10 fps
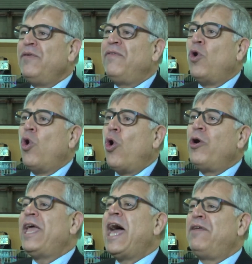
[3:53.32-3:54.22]
you've
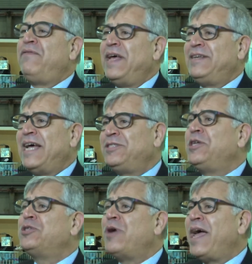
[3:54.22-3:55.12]
already had a
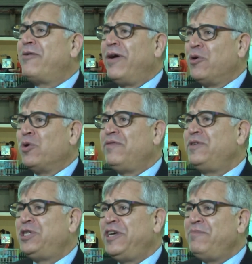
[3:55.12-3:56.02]
fantastic track record of
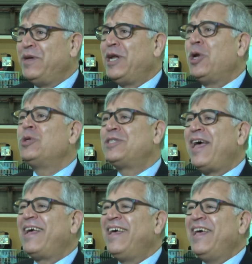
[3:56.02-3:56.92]
achievement, and it looks
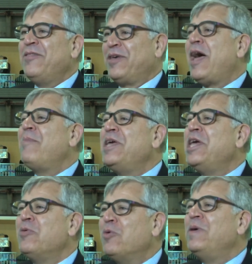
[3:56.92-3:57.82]
like the coming
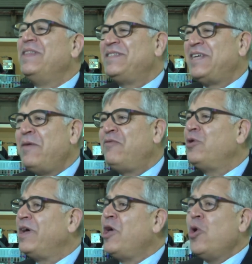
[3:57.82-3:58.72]
year will be the same
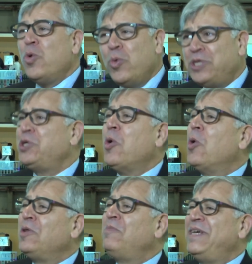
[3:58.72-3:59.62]
for you. We wish you
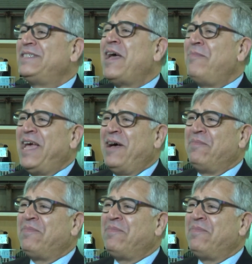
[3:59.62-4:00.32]
all the best coming up.